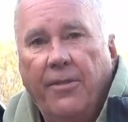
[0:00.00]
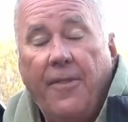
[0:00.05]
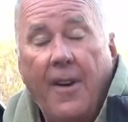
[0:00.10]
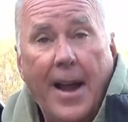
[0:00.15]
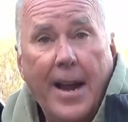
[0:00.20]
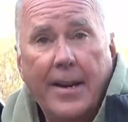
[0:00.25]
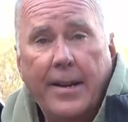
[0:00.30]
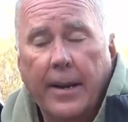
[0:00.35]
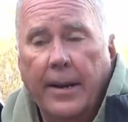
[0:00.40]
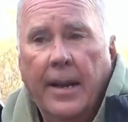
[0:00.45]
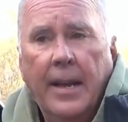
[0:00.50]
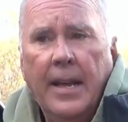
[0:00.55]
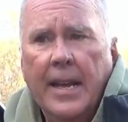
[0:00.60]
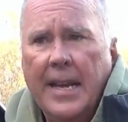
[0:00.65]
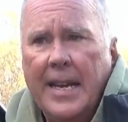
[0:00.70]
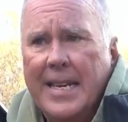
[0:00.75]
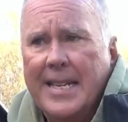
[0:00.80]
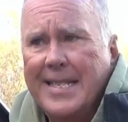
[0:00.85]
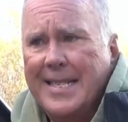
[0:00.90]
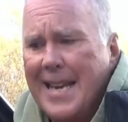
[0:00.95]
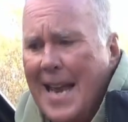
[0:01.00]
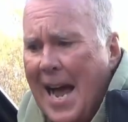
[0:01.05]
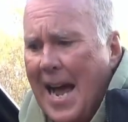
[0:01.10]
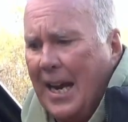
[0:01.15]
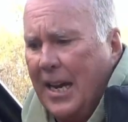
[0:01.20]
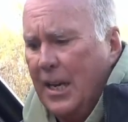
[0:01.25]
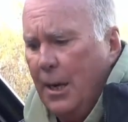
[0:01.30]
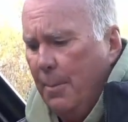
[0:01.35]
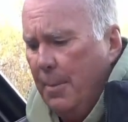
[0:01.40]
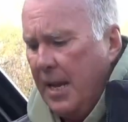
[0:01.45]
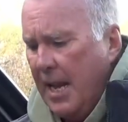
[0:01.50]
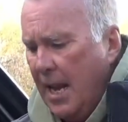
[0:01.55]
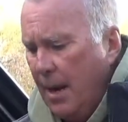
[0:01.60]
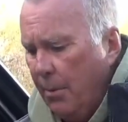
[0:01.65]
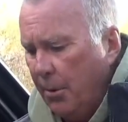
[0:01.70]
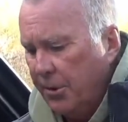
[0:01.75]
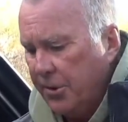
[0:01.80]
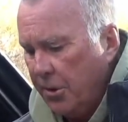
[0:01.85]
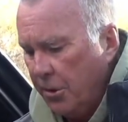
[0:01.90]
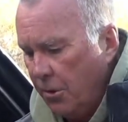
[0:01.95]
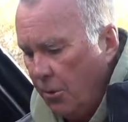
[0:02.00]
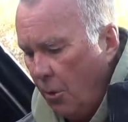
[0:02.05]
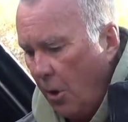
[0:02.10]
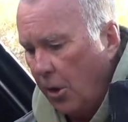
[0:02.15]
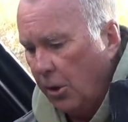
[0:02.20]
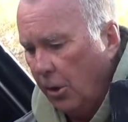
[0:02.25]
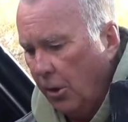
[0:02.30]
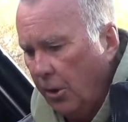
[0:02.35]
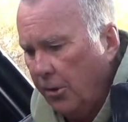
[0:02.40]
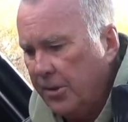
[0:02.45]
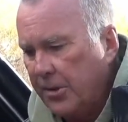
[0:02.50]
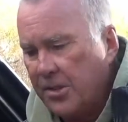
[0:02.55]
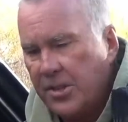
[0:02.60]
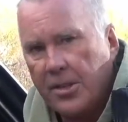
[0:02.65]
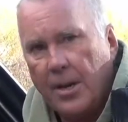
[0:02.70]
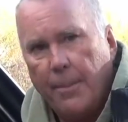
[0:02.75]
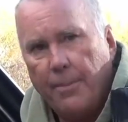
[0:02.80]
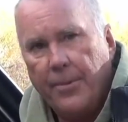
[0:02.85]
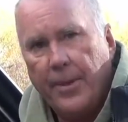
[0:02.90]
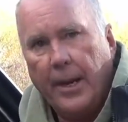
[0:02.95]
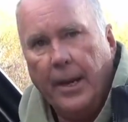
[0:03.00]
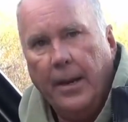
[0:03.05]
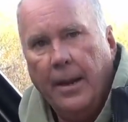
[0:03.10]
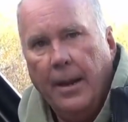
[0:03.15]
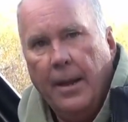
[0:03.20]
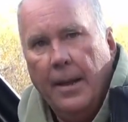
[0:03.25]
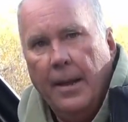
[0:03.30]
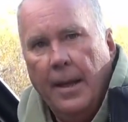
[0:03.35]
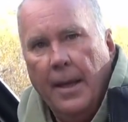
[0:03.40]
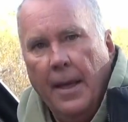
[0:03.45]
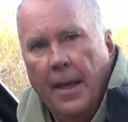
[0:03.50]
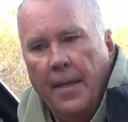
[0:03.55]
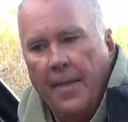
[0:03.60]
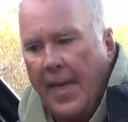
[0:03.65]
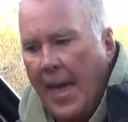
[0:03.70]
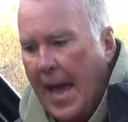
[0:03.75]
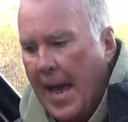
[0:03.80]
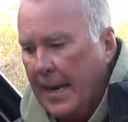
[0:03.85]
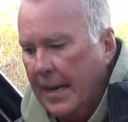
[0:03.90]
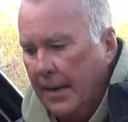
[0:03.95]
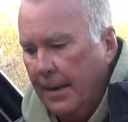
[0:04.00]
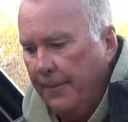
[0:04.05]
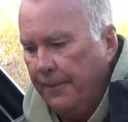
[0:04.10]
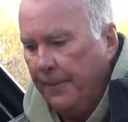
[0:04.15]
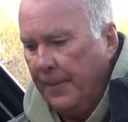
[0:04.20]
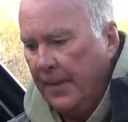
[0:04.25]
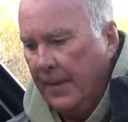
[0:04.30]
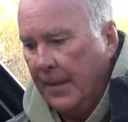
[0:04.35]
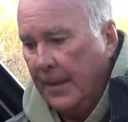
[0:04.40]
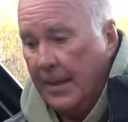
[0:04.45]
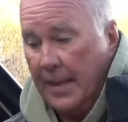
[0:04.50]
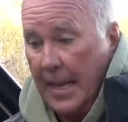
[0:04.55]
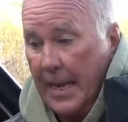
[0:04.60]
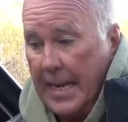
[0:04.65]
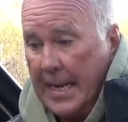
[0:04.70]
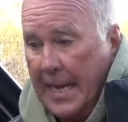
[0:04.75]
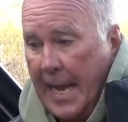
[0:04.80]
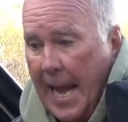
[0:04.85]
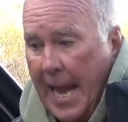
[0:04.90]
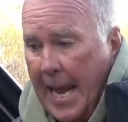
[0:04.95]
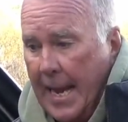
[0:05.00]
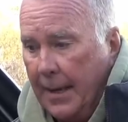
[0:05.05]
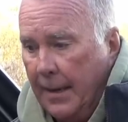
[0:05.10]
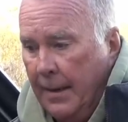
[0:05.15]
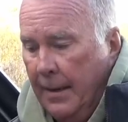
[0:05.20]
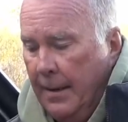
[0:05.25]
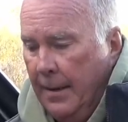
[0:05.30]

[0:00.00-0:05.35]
find it. He's not going to be able to alert to something that he can't